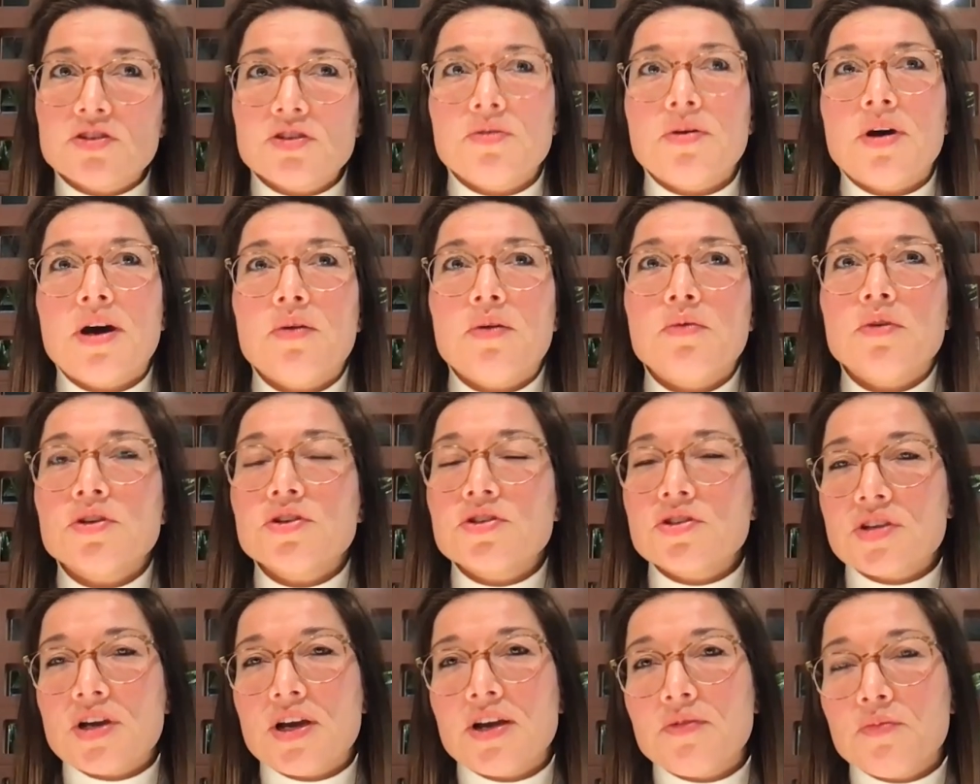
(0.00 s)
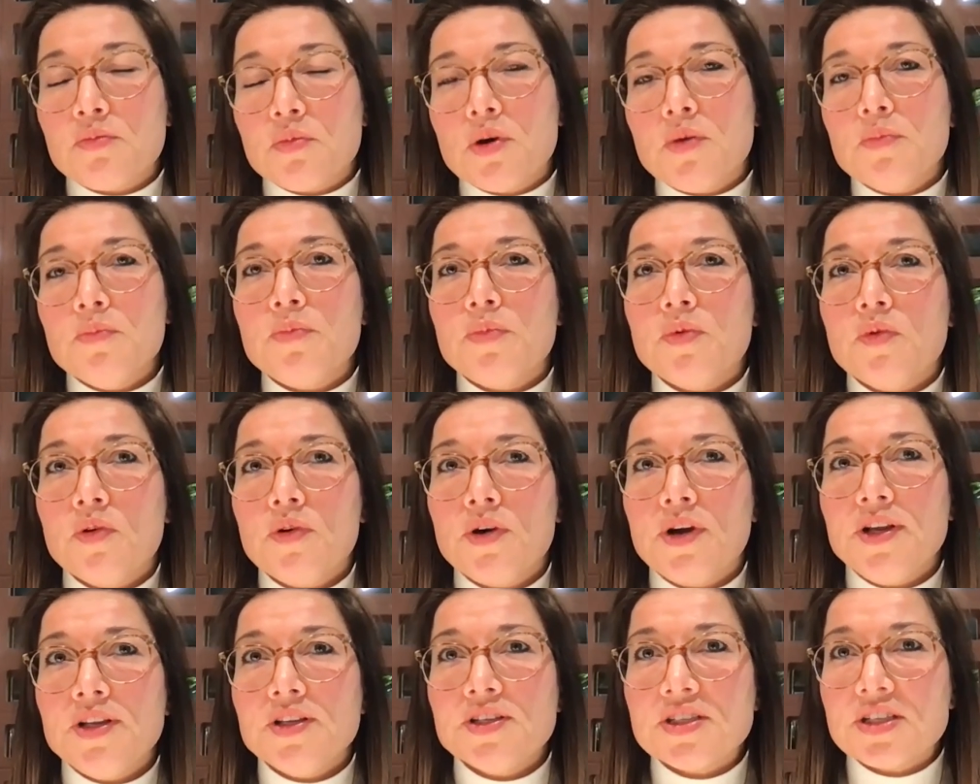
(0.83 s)
So I was at one
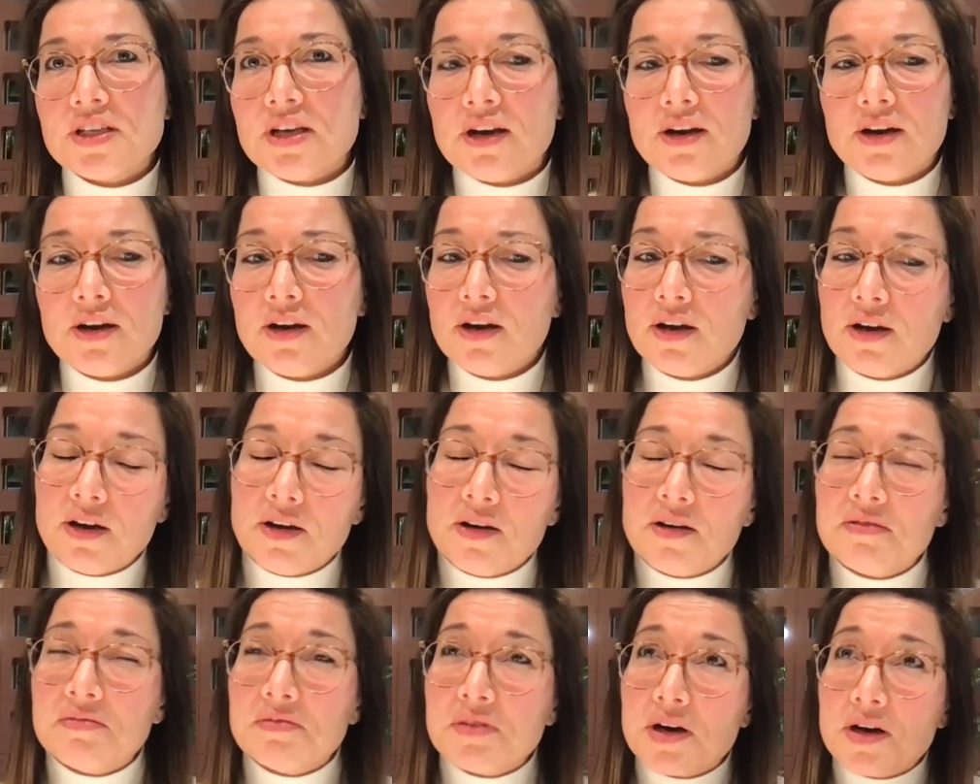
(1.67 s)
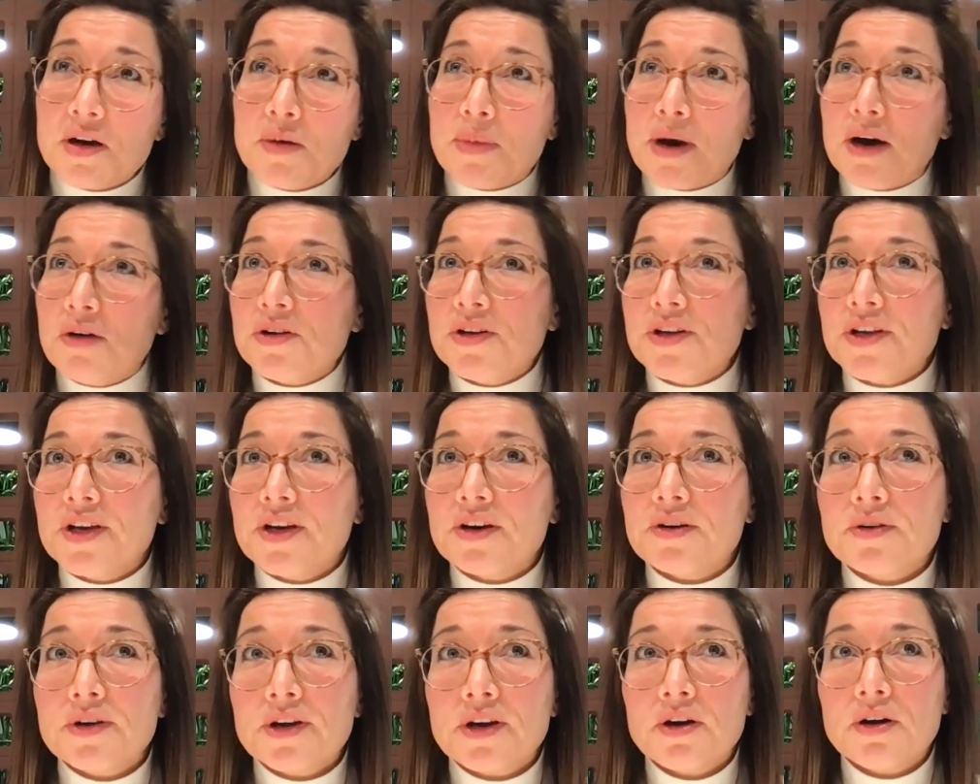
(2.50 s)
point uh, about a
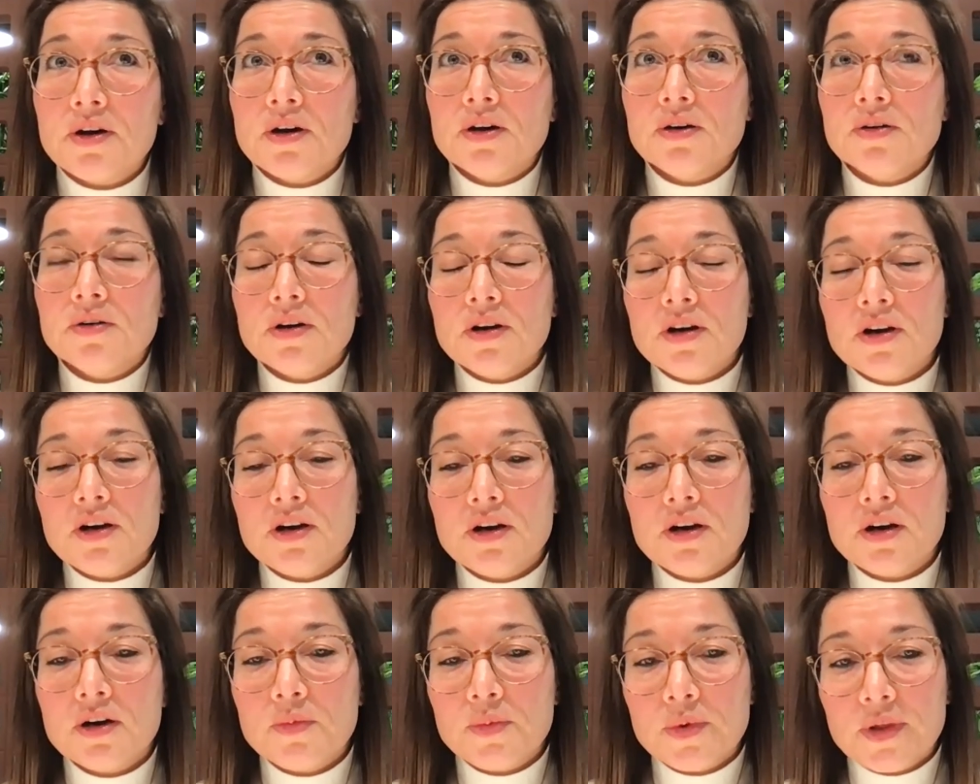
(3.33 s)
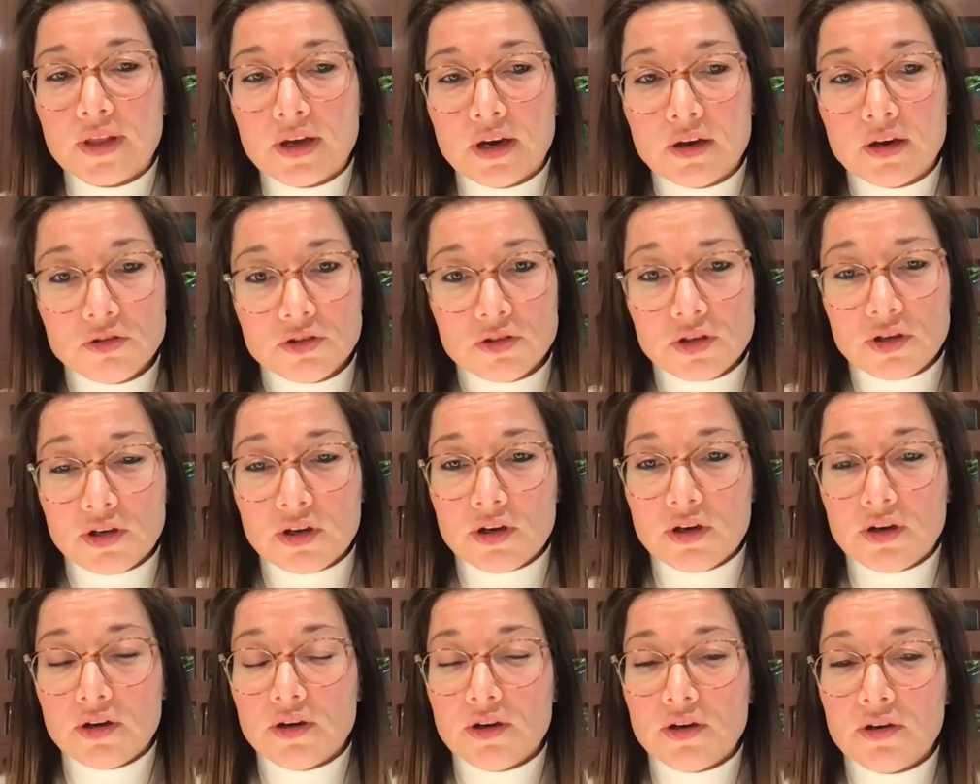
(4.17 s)
year ago uh, without
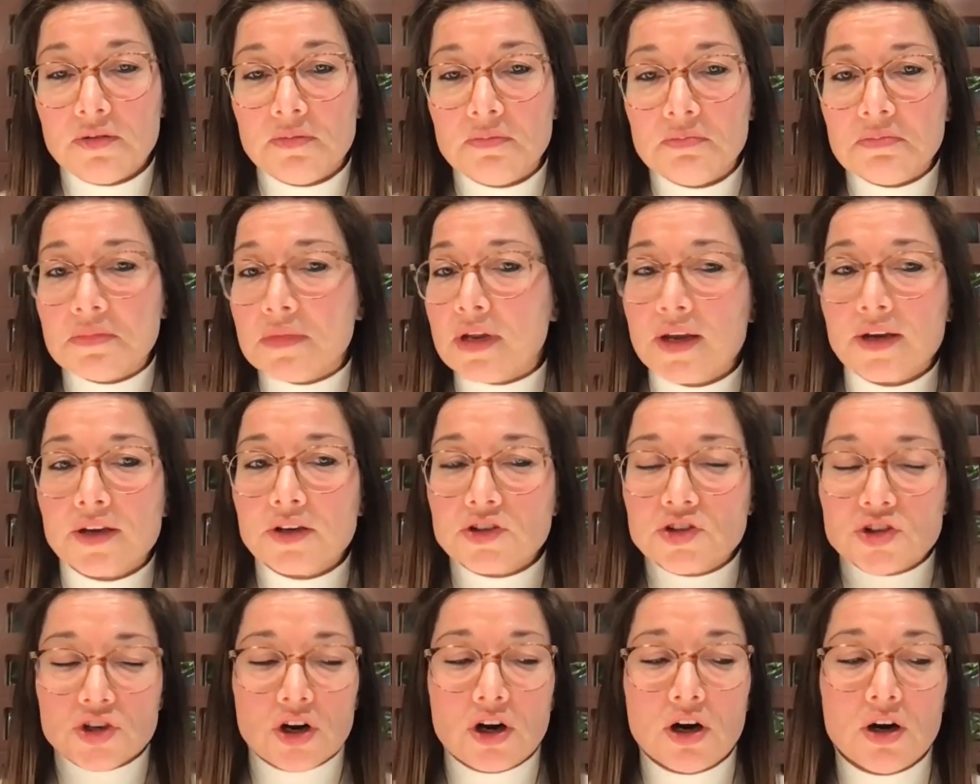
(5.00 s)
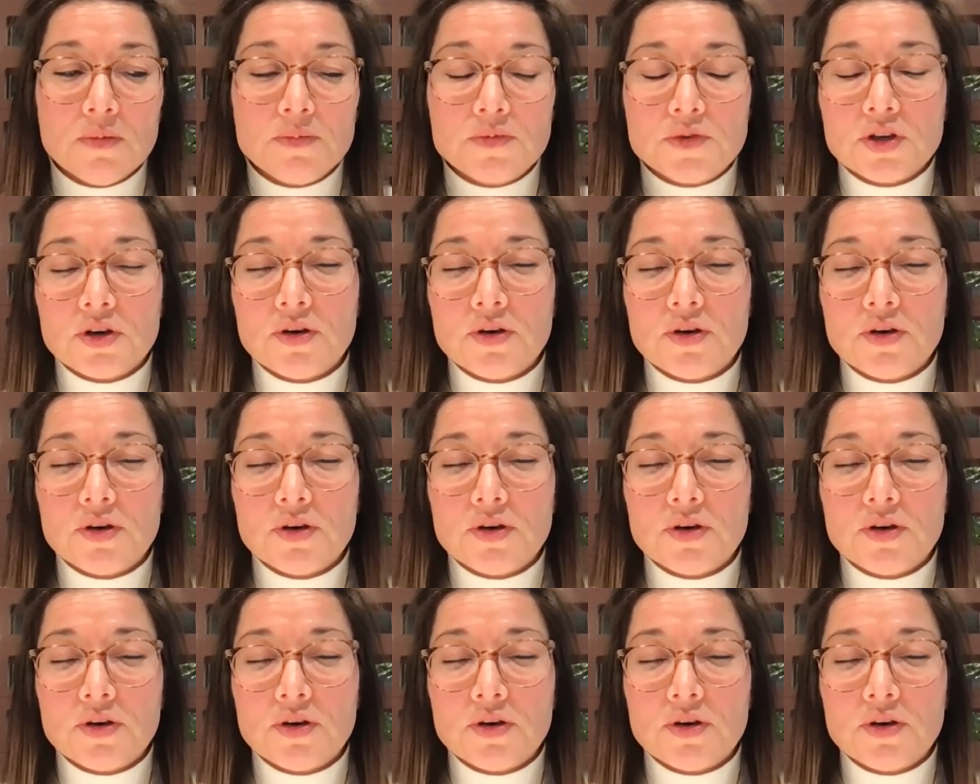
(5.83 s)
uh, like a job.